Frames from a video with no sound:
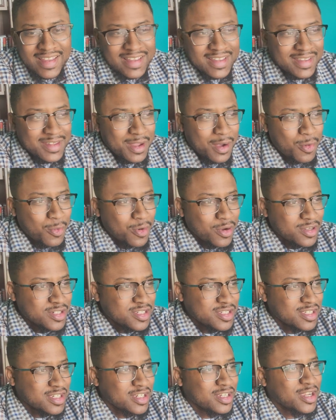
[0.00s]
We're
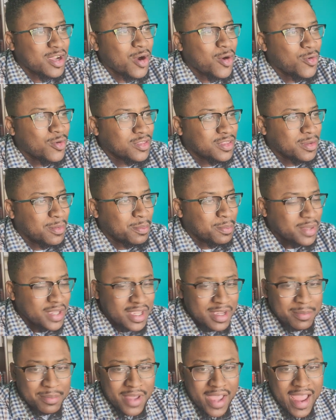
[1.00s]
just going to go with the
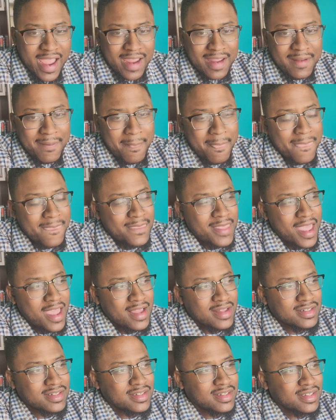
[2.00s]
big back
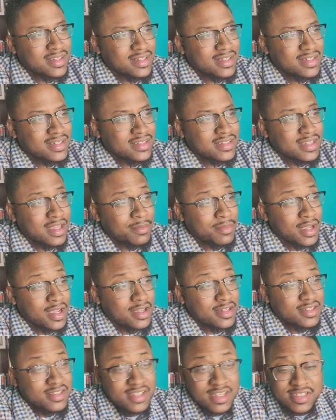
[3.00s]
that is, I'm not
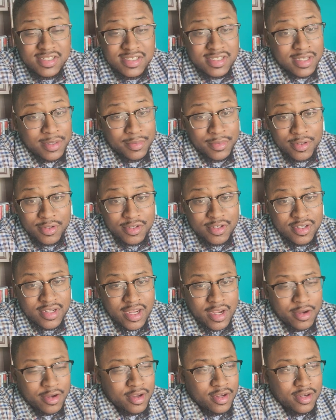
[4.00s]
going to say similar to
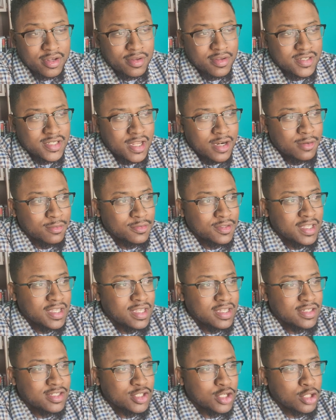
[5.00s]
Derrick Henry because I don't
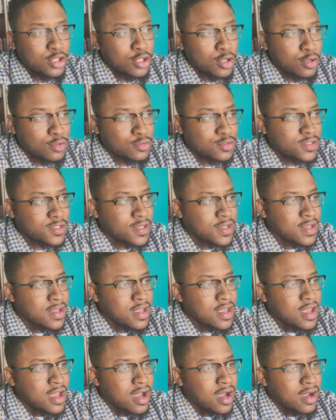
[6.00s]
think it's close,
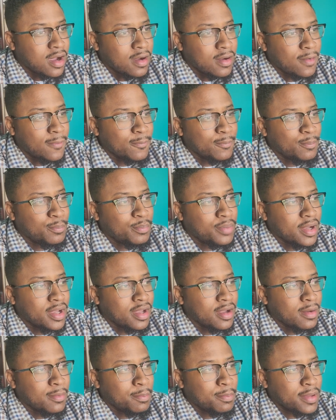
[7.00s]

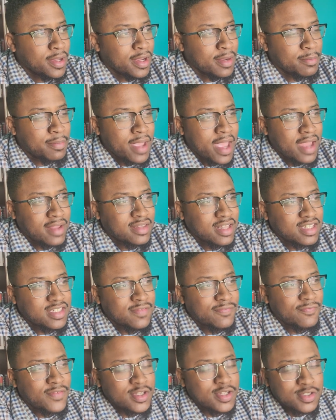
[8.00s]
but a big back that's
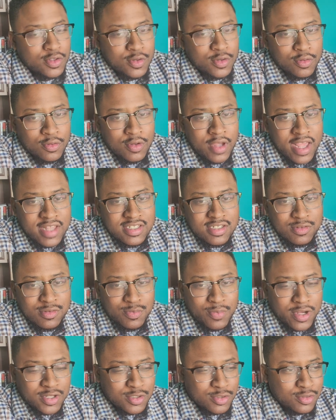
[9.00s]
physical, has some
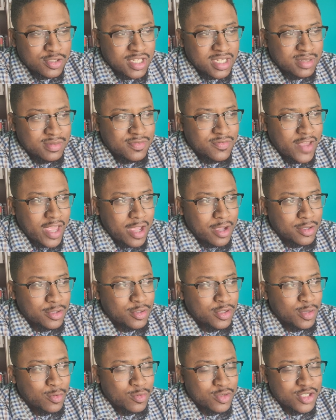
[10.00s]
special teams
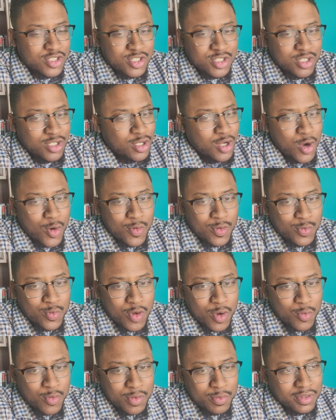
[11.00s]
value, and we're just going to go with
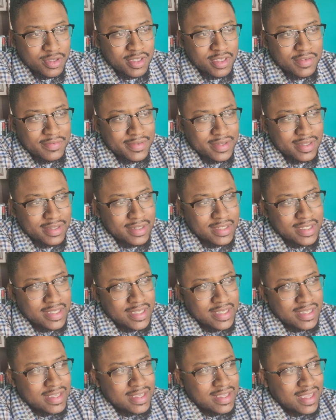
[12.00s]
what we believe in.
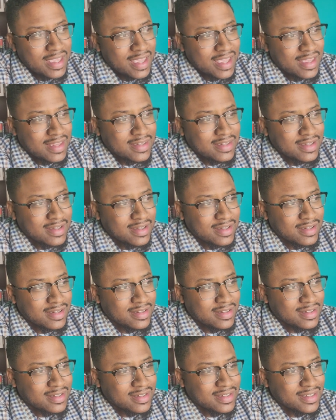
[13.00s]
And,
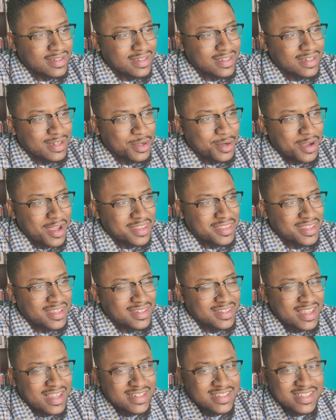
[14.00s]
I
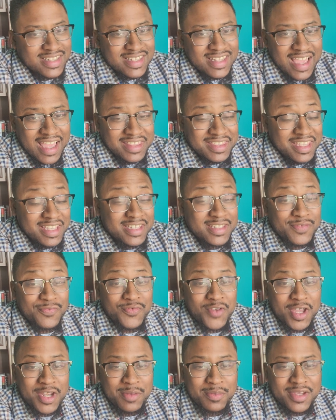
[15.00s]
think it's
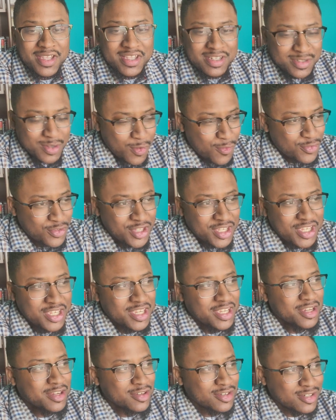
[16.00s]
funny because over the
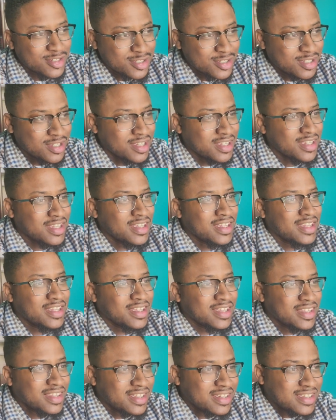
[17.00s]
years,
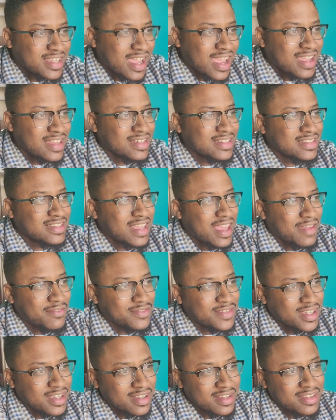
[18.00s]
the Titans
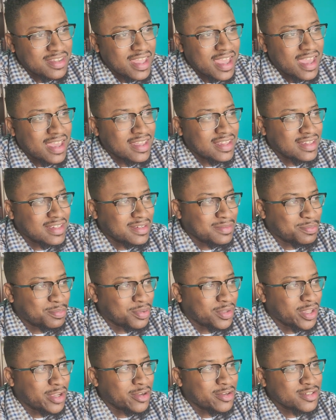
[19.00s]
have done that, and
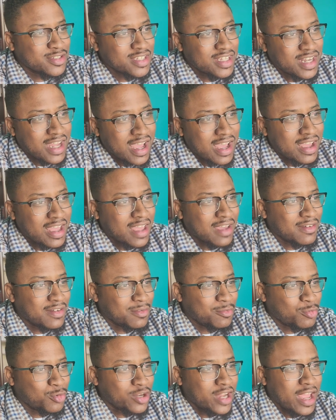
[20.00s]
players that I
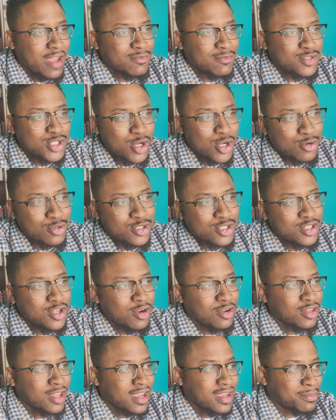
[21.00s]
would have chosen
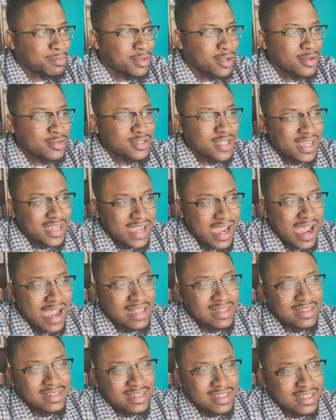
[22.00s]
are like players like
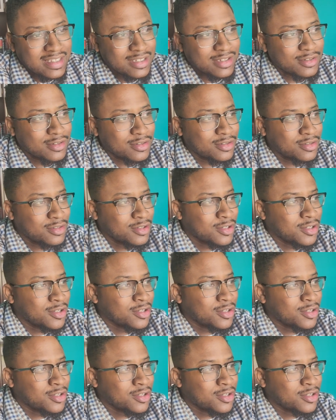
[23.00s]
Kylan Hill,